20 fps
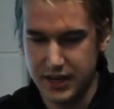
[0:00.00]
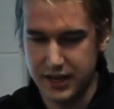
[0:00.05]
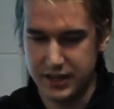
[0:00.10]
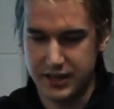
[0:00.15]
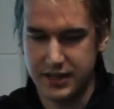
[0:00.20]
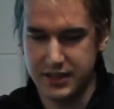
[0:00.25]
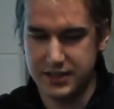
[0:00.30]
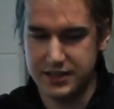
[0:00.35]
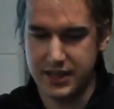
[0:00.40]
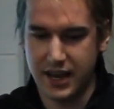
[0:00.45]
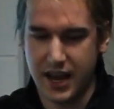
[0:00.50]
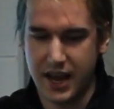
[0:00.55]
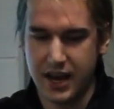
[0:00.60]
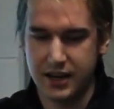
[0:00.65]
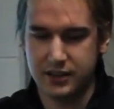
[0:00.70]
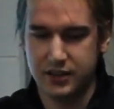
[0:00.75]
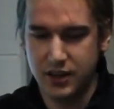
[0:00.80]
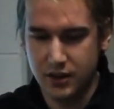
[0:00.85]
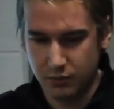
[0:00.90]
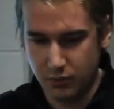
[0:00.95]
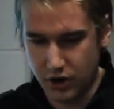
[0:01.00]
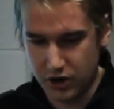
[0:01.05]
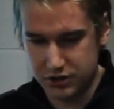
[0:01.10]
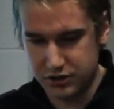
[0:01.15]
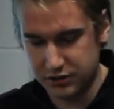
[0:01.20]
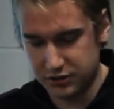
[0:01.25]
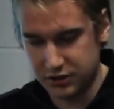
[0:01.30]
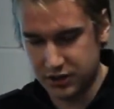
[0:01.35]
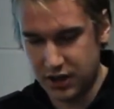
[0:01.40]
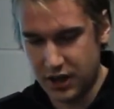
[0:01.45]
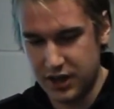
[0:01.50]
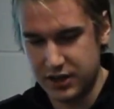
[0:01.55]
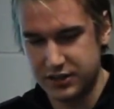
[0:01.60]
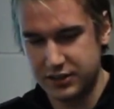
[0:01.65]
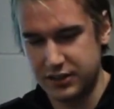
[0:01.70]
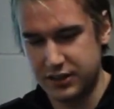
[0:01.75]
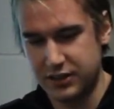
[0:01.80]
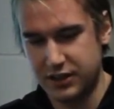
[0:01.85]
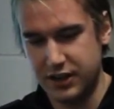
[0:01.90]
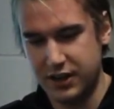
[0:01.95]
He's sacked, martial law is
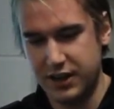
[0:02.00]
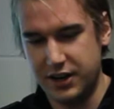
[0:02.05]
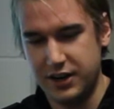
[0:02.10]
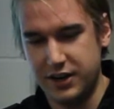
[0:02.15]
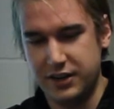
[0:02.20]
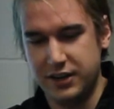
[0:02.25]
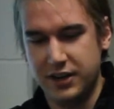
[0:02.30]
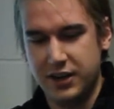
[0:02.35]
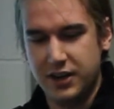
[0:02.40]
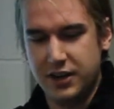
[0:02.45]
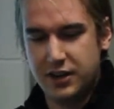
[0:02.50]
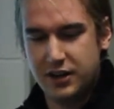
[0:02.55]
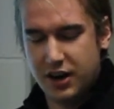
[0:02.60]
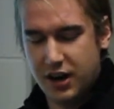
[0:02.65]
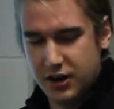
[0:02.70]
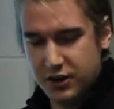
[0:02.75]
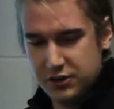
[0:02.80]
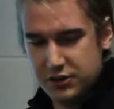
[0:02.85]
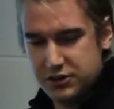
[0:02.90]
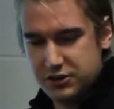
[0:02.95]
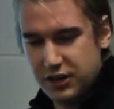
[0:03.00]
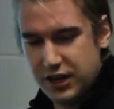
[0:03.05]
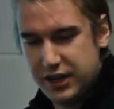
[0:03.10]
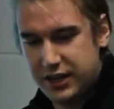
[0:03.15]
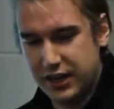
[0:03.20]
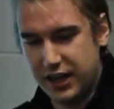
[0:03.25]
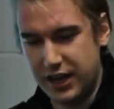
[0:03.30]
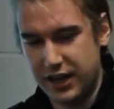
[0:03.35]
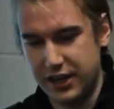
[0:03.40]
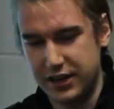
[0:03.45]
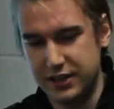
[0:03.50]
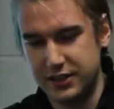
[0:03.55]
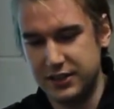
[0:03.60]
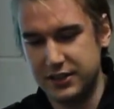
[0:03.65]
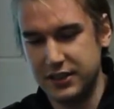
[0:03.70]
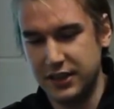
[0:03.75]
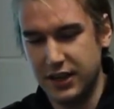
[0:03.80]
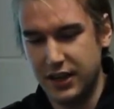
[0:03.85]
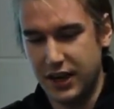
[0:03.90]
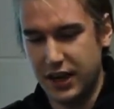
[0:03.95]
declared, hunger strike ends,
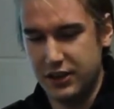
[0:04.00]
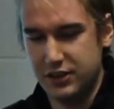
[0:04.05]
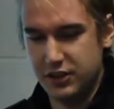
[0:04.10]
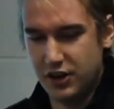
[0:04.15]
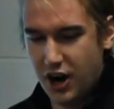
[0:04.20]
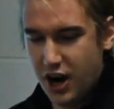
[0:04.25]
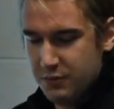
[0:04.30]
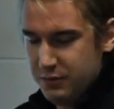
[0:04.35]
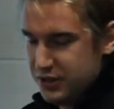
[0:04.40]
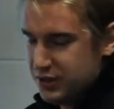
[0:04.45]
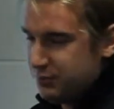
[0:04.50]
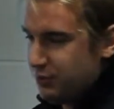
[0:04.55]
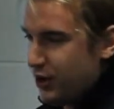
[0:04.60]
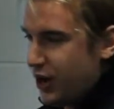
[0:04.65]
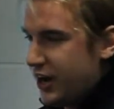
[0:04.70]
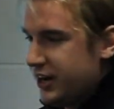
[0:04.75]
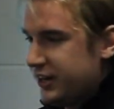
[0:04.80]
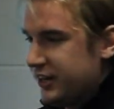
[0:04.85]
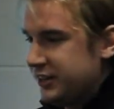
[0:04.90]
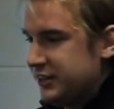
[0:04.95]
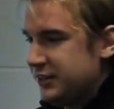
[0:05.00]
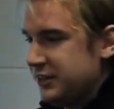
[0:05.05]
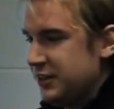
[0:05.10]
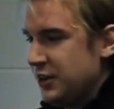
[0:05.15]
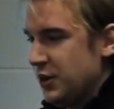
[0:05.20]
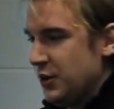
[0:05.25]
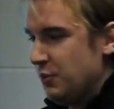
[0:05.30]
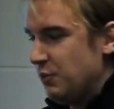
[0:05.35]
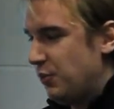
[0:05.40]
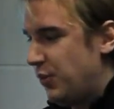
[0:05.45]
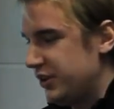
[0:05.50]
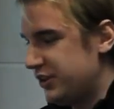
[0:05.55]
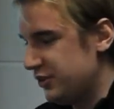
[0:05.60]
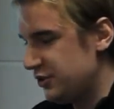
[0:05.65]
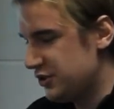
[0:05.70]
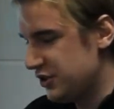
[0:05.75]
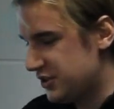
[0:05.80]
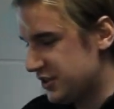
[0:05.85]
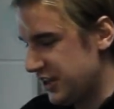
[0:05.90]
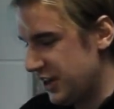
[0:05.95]
and the army's brought in. But they're
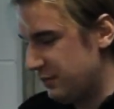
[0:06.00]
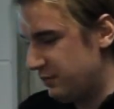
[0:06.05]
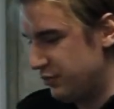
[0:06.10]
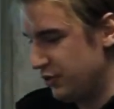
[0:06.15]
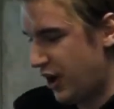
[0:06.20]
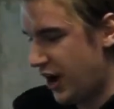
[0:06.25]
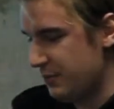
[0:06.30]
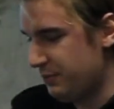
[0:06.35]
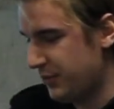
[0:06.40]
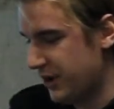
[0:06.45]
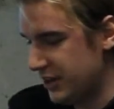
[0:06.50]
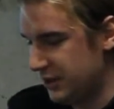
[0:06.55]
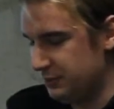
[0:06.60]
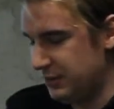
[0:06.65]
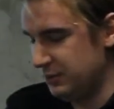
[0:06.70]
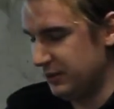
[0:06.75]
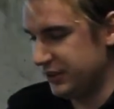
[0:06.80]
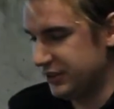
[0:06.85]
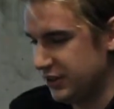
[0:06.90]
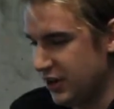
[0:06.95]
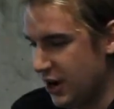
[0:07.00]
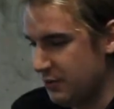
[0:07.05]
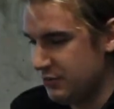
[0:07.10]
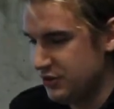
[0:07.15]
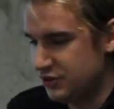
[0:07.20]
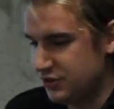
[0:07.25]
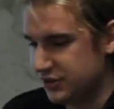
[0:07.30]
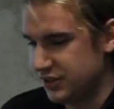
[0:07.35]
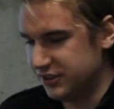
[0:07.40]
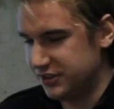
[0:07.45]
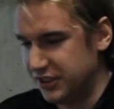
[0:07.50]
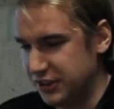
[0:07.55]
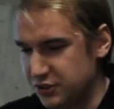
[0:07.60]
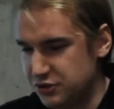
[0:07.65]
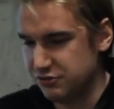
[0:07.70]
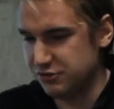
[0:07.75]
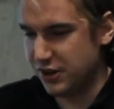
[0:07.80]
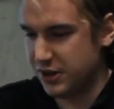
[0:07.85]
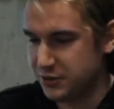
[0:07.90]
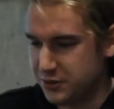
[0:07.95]
just like brought by the people. Like the army's just on like
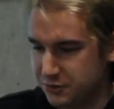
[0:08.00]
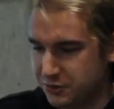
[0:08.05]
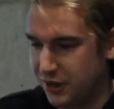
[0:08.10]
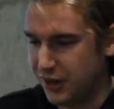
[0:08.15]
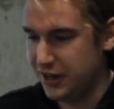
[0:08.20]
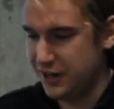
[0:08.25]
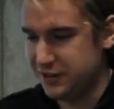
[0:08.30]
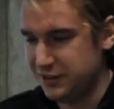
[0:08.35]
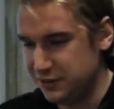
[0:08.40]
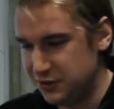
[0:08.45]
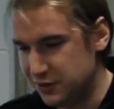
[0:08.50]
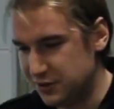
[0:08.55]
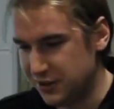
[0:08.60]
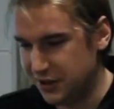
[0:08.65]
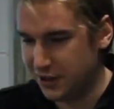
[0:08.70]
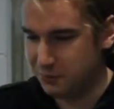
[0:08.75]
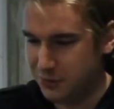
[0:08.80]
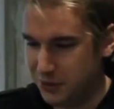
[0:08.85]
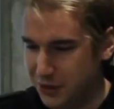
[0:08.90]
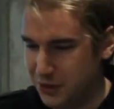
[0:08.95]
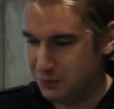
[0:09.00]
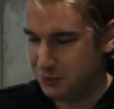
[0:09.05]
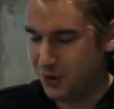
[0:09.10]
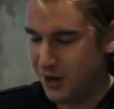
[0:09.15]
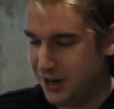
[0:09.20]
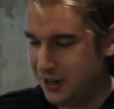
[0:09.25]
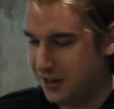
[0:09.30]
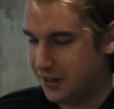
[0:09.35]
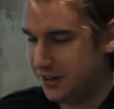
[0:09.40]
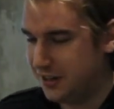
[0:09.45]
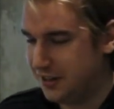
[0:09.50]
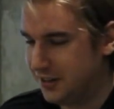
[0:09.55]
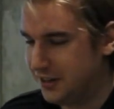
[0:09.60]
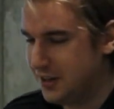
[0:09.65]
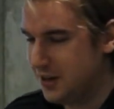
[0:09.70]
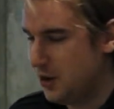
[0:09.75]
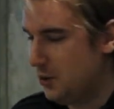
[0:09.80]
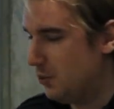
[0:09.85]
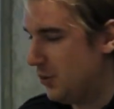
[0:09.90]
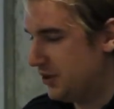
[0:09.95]
trucks, right? They're just like being brought in,
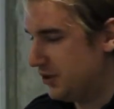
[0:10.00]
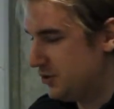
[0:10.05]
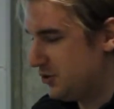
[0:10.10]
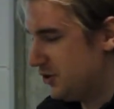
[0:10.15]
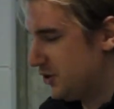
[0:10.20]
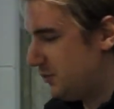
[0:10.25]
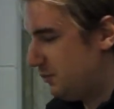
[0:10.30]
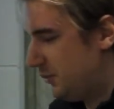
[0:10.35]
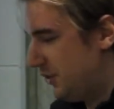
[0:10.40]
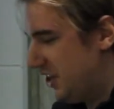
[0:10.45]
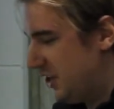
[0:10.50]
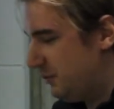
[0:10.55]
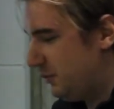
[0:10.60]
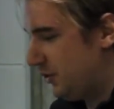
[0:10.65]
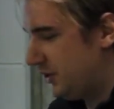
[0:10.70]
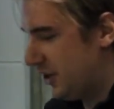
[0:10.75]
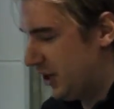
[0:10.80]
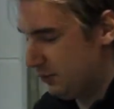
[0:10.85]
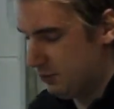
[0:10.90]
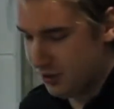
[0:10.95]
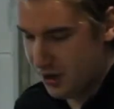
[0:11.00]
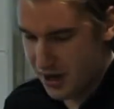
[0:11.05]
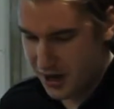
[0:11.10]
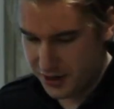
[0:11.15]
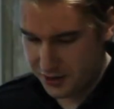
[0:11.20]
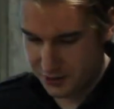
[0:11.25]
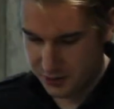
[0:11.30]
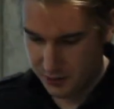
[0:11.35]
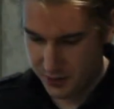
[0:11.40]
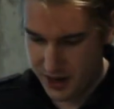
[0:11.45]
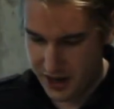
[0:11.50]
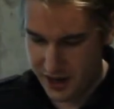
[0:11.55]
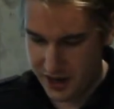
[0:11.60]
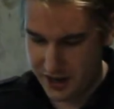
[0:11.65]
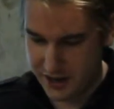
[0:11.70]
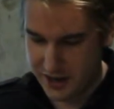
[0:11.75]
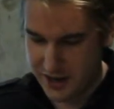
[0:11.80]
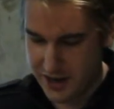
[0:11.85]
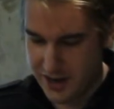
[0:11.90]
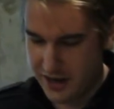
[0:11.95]
but there's just people there blocking the
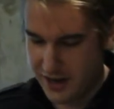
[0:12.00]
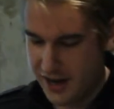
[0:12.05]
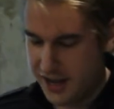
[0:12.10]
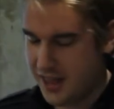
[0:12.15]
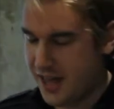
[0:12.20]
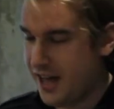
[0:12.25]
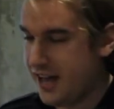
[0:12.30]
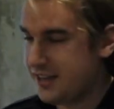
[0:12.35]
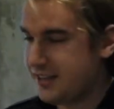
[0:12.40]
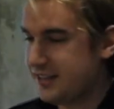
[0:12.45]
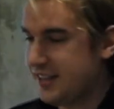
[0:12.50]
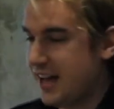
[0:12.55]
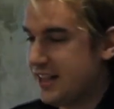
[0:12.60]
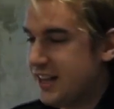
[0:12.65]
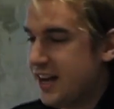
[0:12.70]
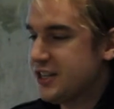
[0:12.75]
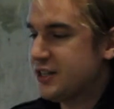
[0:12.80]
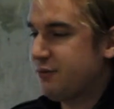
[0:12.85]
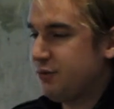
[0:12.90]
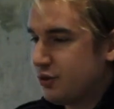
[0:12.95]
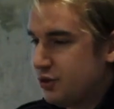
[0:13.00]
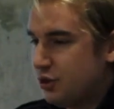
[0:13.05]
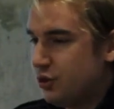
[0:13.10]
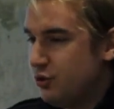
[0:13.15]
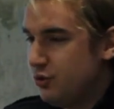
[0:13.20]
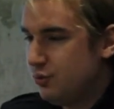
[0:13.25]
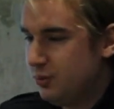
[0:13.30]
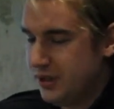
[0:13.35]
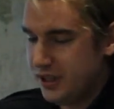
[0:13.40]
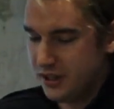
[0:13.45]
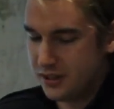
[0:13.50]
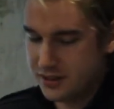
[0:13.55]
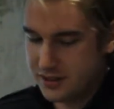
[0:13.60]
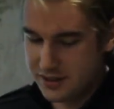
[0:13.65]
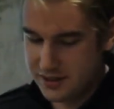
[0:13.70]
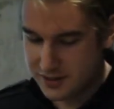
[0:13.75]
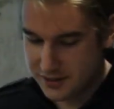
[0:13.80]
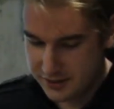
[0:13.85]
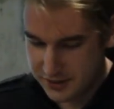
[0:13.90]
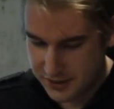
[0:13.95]
way. And that, that lasts for two weeks.
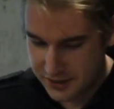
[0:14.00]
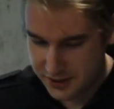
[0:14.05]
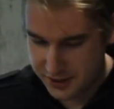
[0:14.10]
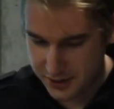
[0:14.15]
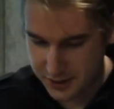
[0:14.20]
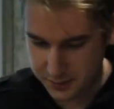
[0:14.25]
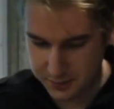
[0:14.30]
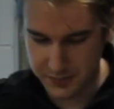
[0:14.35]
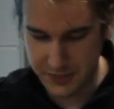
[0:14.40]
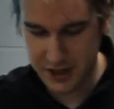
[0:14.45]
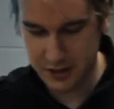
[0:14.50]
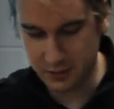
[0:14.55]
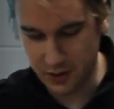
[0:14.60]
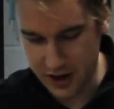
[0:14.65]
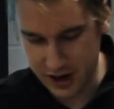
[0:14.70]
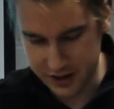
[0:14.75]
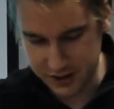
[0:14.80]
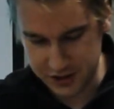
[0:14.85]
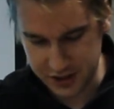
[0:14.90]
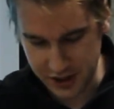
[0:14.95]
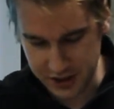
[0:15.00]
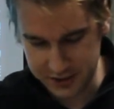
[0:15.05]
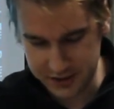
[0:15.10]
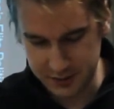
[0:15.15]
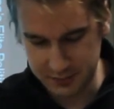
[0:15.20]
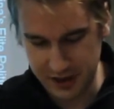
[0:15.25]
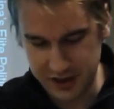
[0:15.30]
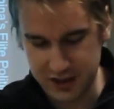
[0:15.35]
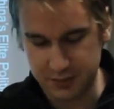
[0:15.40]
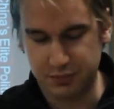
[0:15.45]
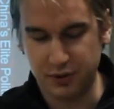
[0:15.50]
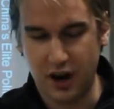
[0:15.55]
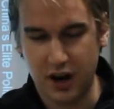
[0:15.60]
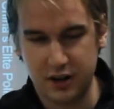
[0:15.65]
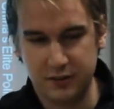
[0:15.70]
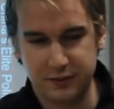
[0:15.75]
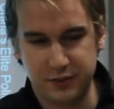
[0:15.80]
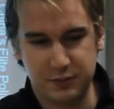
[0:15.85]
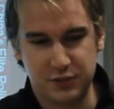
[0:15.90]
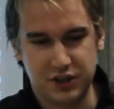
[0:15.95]
Meanwhile, Jiang Zemin's
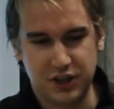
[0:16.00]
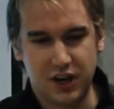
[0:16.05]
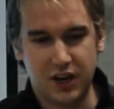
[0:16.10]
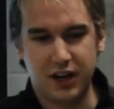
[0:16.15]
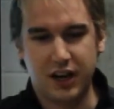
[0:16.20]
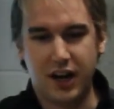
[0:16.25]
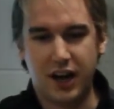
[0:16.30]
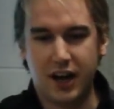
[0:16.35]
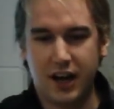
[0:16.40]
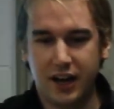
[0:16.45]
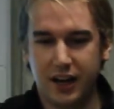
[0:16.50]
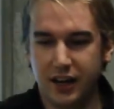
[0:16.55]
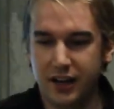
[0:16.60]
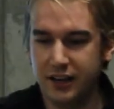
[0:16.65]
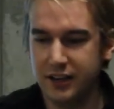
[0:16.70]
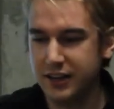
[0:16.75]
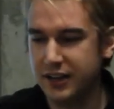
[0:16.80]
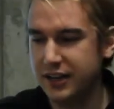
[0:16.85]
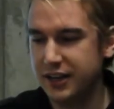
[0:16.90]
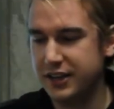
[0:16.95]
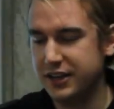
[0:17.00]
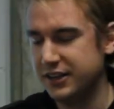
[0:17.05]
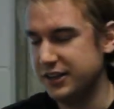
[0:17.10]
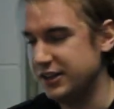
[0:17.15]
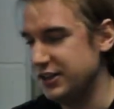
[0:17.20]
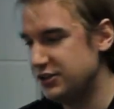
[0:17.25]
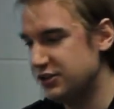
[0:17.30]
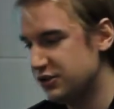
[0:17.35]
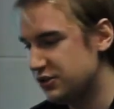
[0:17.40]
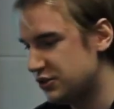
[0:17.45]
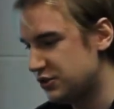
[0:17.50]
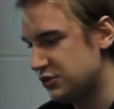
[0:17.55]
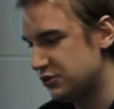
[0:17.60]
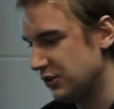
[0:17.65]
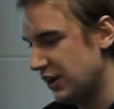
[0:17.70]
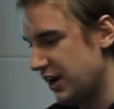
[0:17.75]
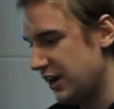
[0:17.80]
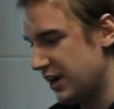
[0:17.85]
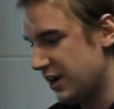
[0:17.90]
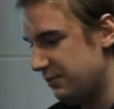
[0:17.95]
brought in from Shanghai. He's just
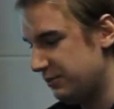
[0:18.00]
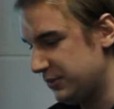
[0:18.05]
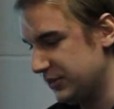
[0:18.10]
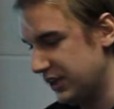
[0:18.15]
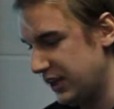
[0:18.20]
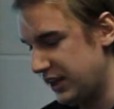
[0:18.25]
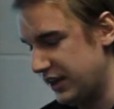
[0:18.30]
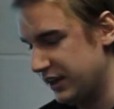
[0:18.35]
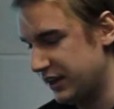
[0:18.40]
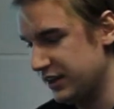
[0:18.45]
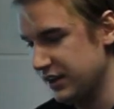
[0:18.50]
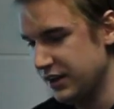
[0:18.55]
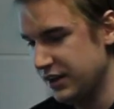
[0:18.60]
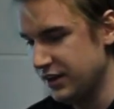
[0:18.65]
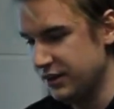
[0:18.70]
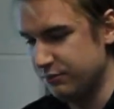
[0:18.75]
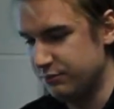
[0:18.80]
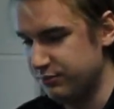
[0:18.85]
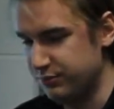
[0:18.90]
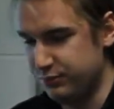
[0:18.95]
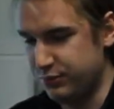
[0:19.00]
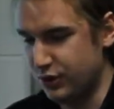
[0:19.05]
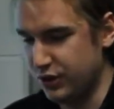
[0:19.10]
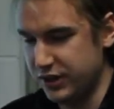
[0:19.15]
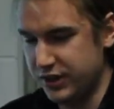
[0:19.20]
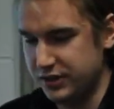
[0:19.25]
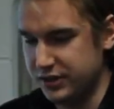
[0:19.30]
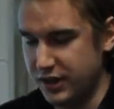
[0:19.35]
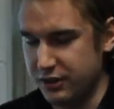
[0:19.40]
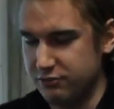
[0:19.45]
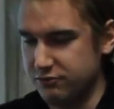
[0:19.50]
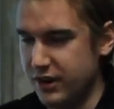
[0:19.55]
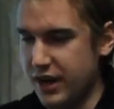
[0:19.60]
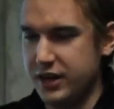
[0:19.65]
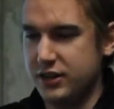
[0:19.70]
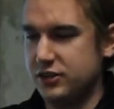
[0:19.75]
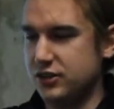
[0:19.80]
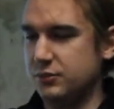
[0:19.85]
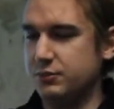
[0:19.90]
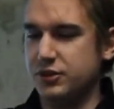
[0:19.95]
straight up like put in like
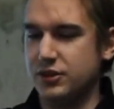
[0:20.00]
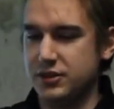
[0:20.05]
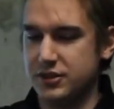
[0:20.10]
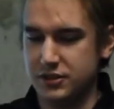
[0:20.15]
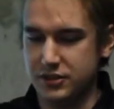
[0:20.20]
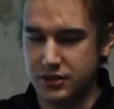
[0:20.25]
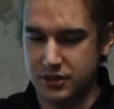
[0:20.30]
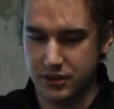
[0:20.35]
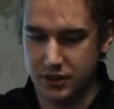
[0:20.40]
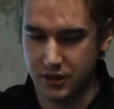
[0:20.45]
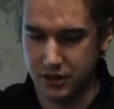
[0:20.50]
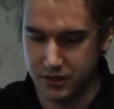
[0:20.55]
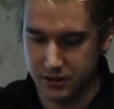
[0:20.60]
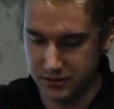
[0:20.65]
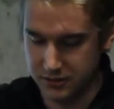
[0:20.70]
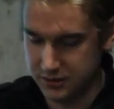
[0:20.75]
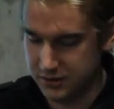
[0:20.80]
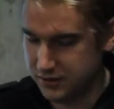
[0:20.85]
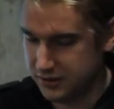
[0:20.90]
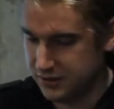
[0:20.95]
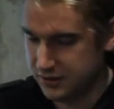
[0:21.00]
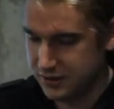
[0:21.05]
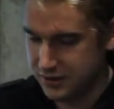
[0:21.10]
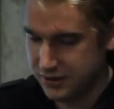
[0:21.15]
regular person's clothes.